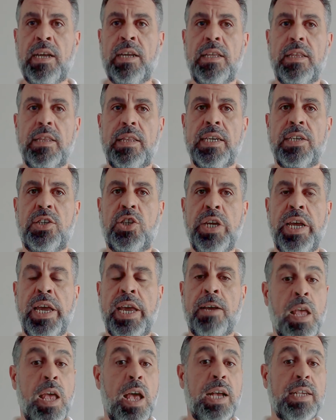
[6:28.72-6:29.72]
this
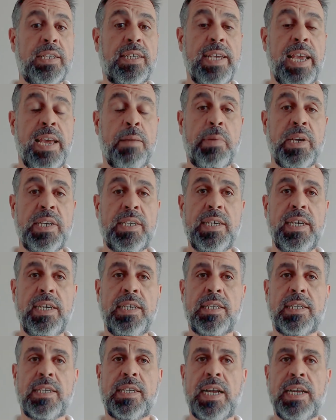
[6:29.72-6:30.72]
year. CNBC
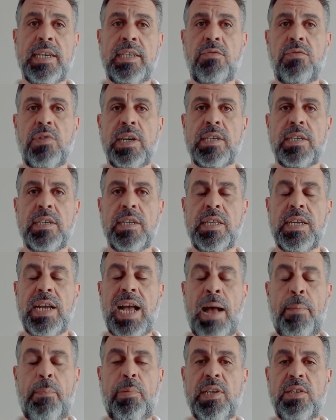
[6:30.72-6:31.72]
has stated recently that
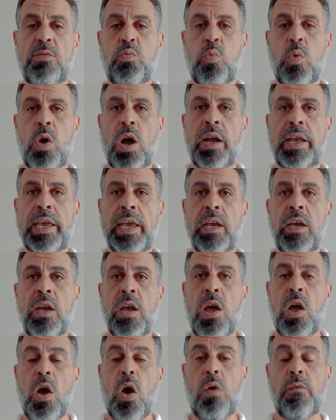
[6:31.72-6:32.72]
Apple is working
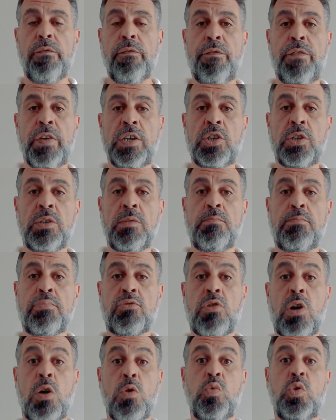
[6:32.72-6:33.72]
on Vision
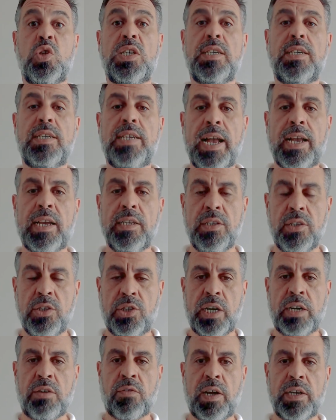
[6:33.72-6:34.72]
Pro's second
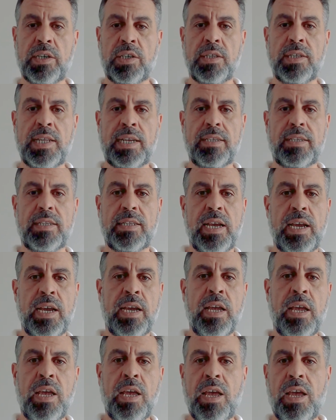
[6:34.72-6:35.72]
generation. That's
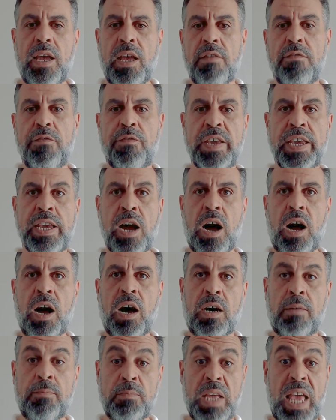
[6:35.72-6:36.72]
their
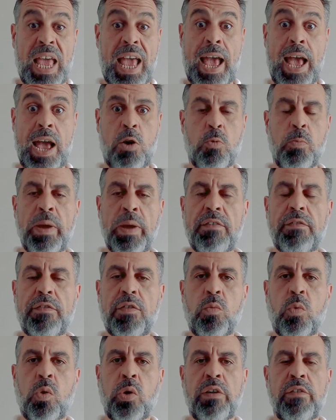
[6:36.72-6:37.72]
VR helmet,
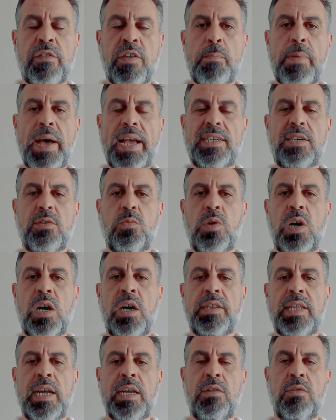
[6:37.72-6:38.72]
for want of a better
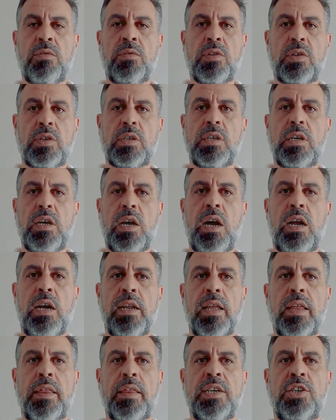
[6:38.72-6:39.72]
word, they launched
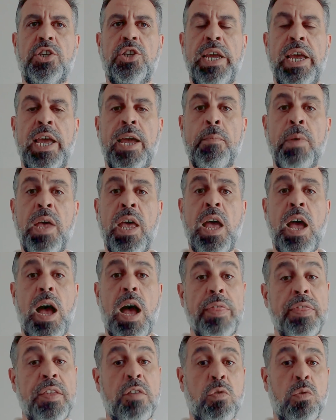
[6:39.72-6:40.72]
earlier this year,
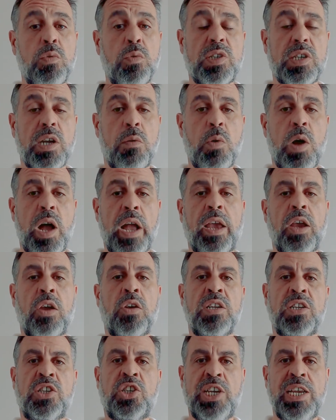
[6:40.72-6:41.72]
and they're also working
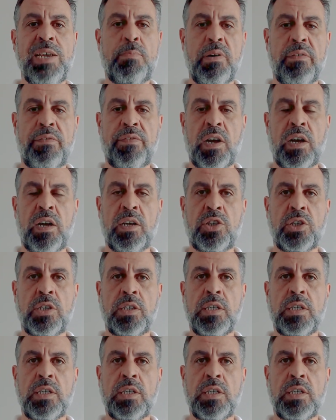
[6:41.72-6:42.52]
on a cheaper version.